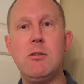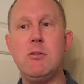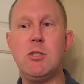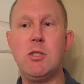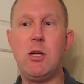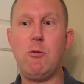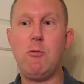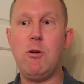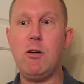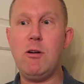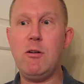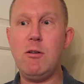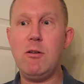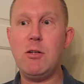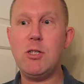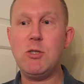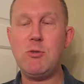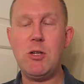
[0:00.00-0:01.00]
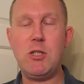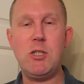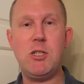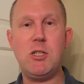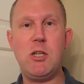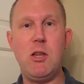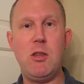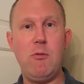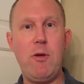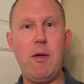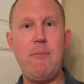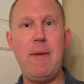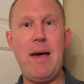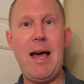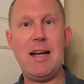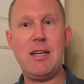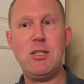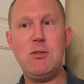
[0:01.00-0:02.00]
His career stretches all the way
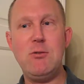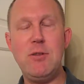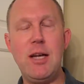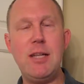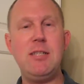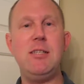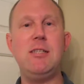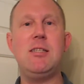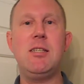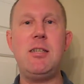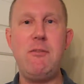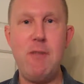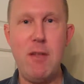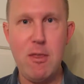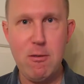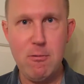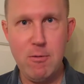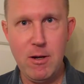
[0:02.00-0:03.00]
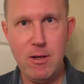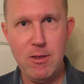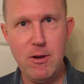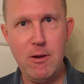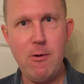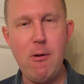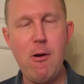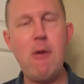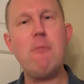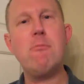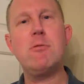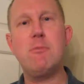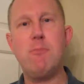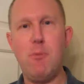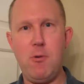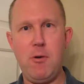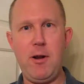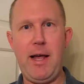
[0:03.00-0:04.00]
back to 1973, the year I was
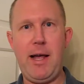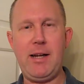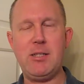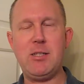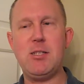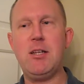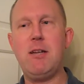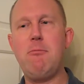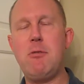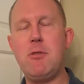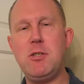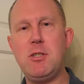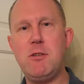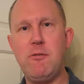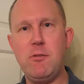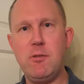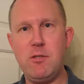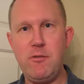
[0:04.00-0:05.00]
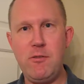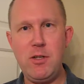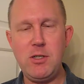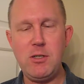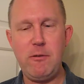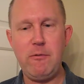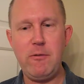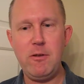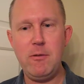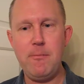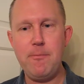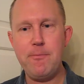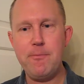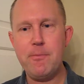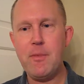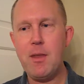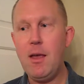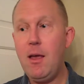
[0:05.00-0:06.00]
born, actually, with his first feature film.
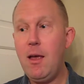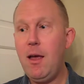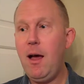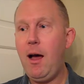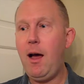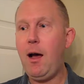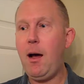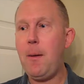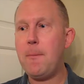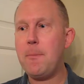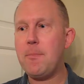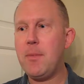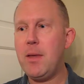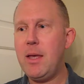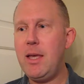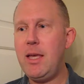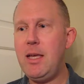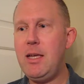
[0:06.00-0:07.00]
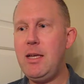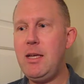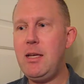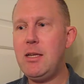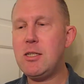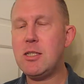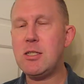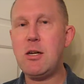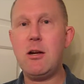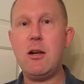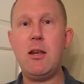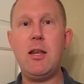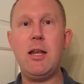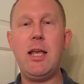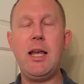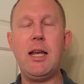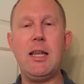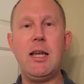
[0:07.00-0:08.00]
He started
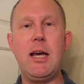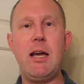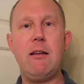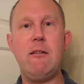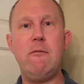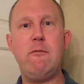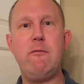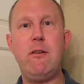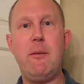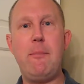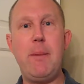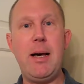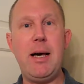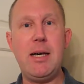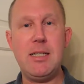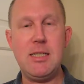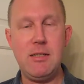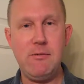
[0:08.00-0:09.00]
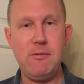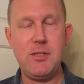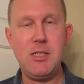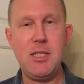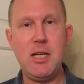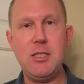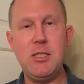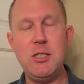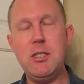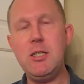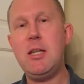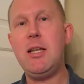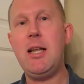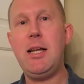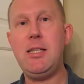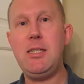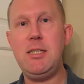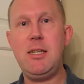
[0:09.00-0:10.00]
to get a lot of positive attention in
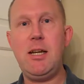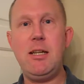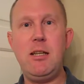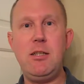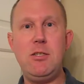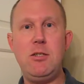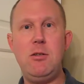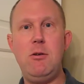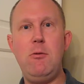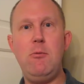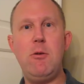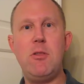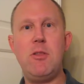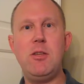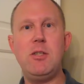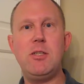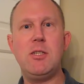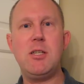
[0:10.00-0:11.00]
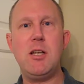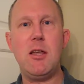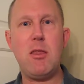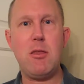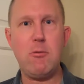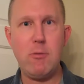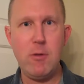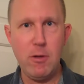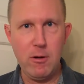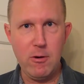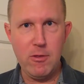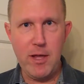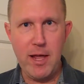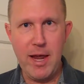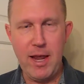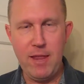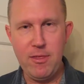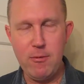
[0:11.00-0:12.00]
1992 with his thriller,
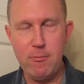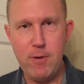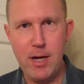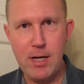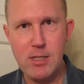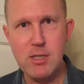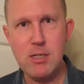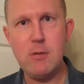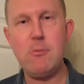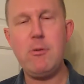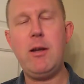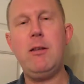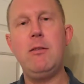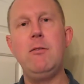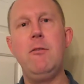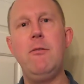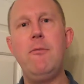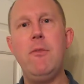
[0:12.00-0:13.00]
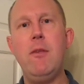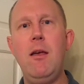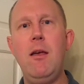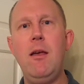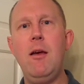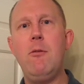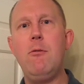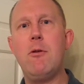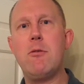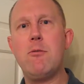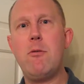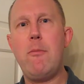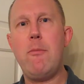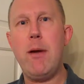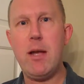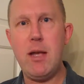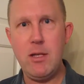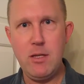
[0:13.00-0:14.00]
The Hand That Rocks the Cradle, with
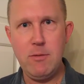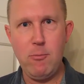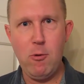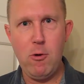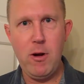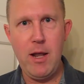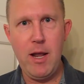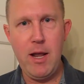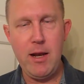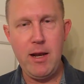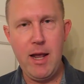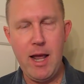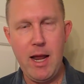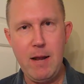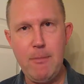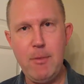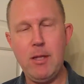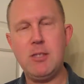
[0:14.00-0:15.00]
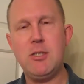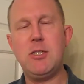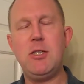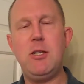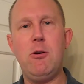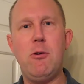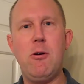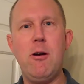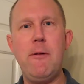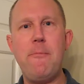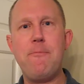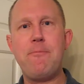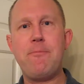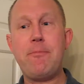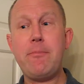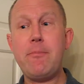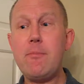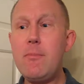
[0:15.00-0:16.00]
Rebecca De Mornay and Annabelle Sciorra.
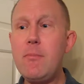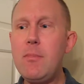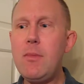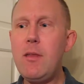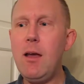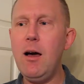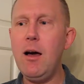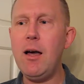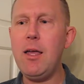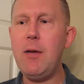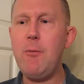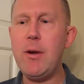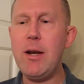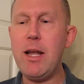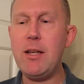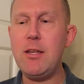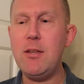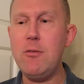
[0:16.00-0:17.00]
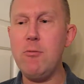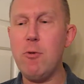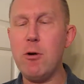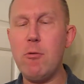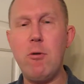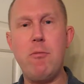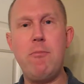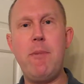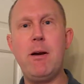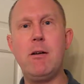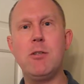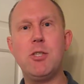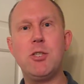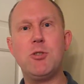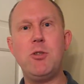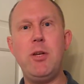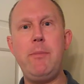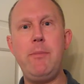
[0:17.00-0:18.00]
He went on to work with Meryl
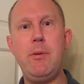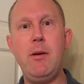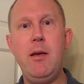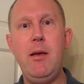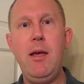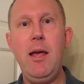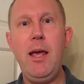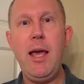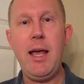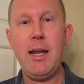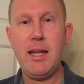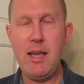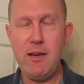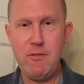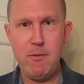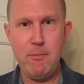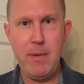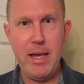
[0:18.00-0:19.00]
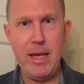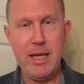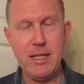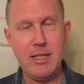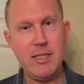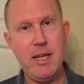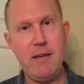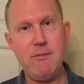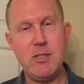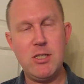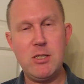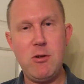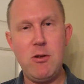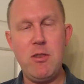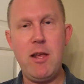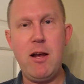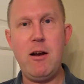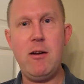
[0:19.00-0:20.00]
Streep and Kevin Bacon, David
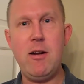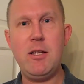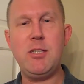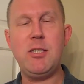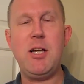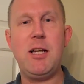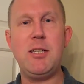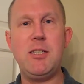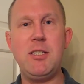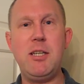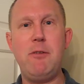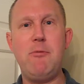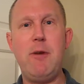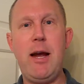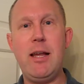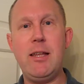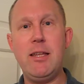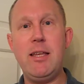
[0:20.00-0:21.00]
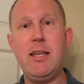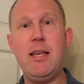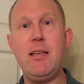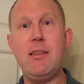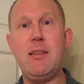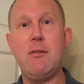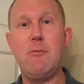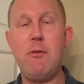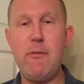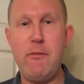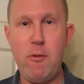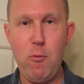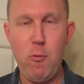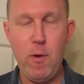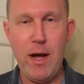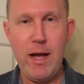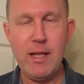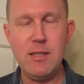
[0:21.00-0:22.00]
Strathairn, and John C. Reilly in The River
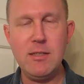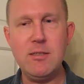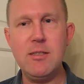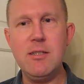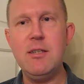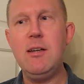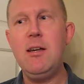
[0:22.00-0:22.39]
Wild.